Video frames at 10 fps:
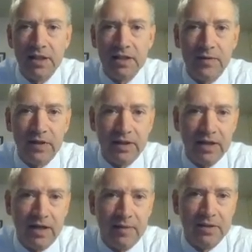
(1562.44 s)
It's very
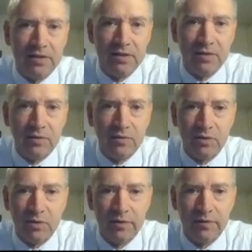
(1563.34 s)
common to
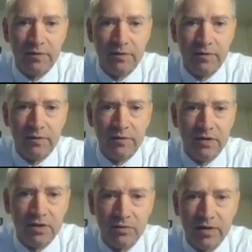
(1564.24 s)
refer
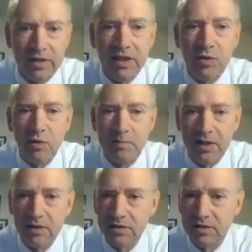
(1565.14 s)
to these three
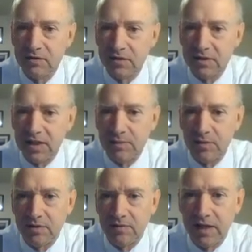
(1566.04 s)
equal pillars of
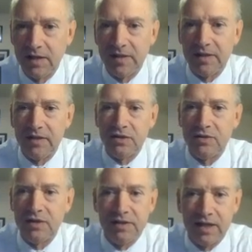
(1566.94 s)
sustainable development,
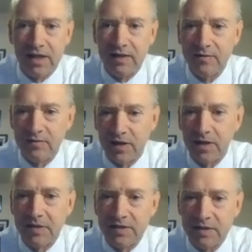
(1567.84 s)
that you need to have
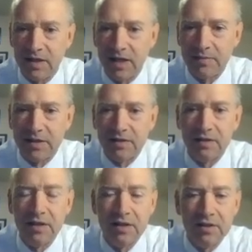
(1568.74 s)
environment, economy, and
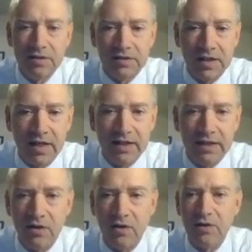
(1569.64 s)

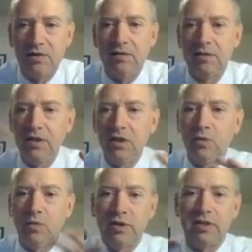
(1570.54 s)
society all
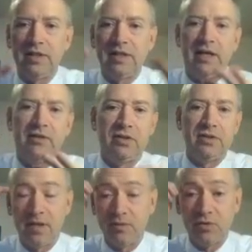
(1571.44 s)
working together in
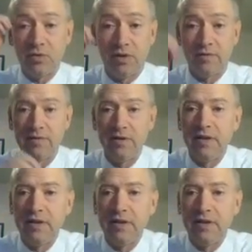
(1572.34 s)
some sort of